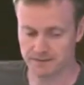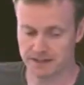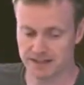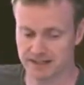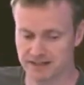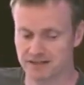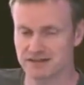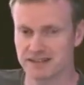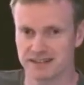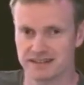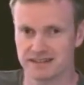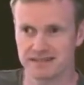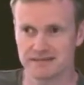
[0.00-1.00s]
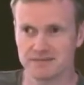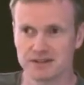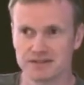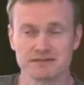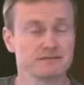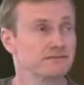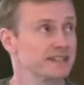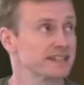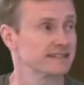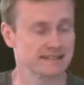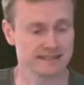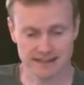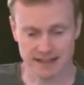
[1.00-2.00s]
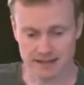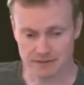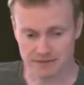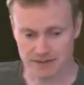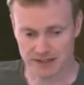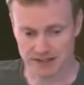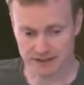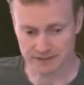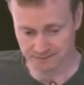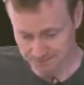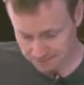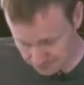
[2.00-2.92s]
which is usually the most recent stable version.